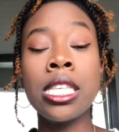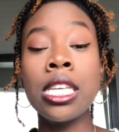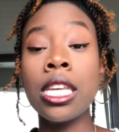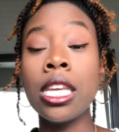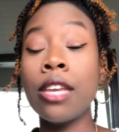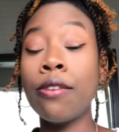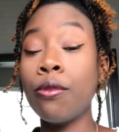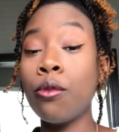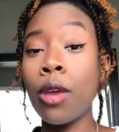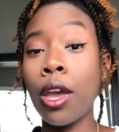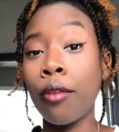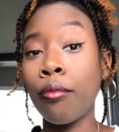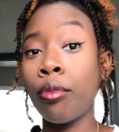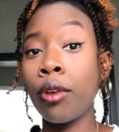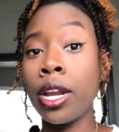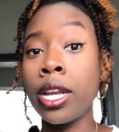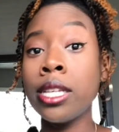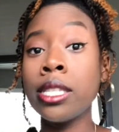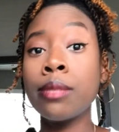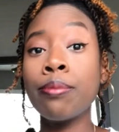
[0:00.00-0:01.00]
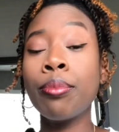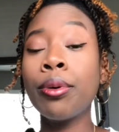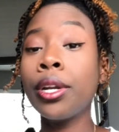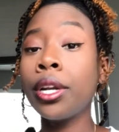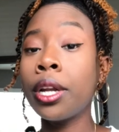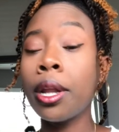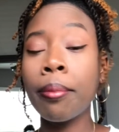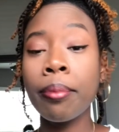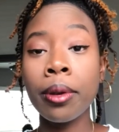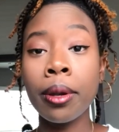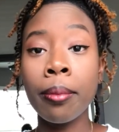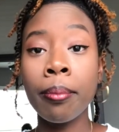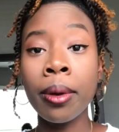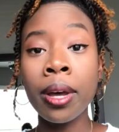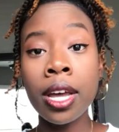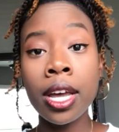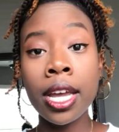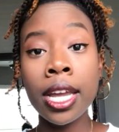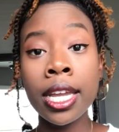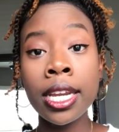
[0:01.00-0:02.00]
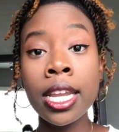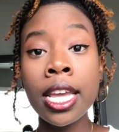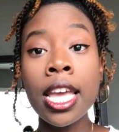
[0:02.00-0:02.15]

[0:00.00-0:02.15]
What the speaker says: if you have braids, put it up in a bun.